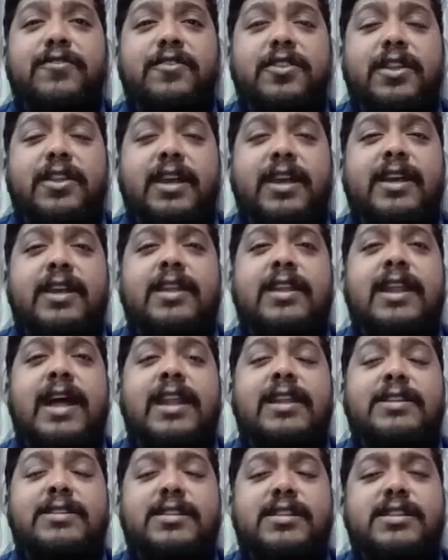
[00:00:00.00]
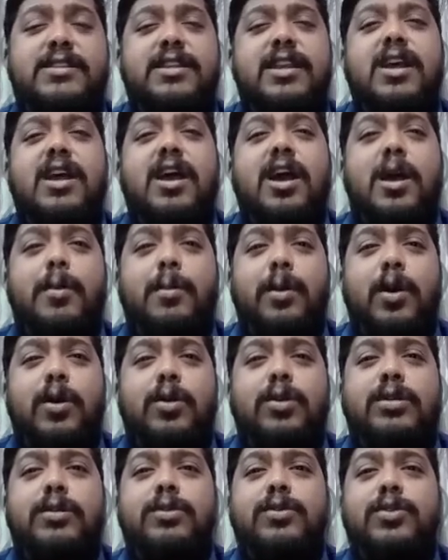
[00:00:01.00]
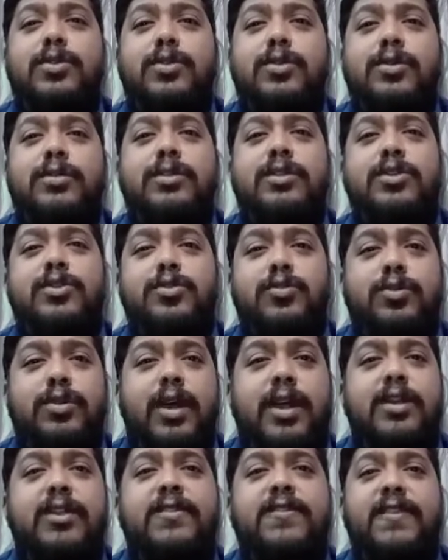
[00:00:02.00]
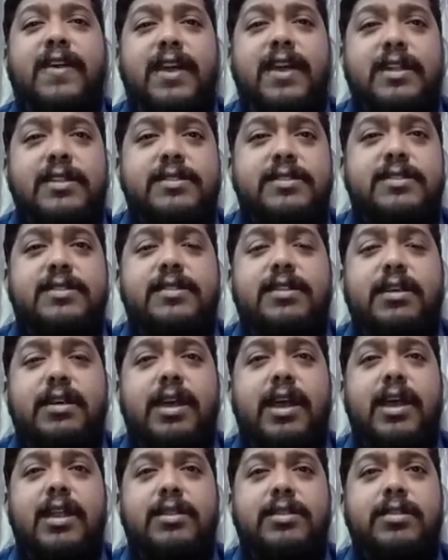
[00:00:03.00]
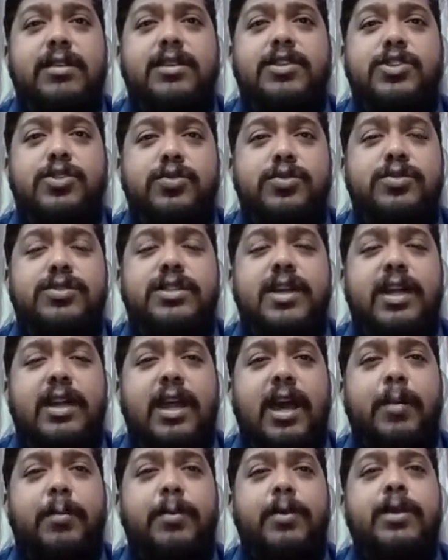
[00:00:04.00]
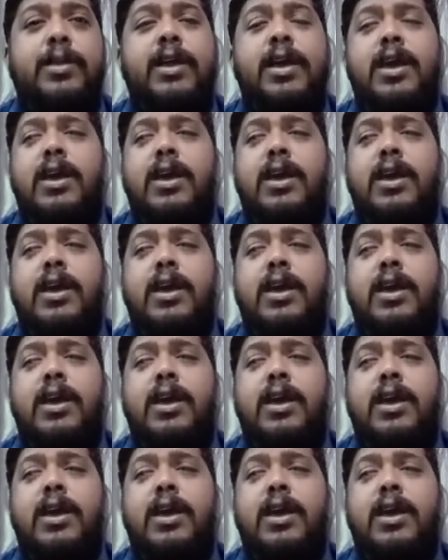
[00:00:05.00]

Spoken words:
you take an analysis about the two kind of health issues that happen,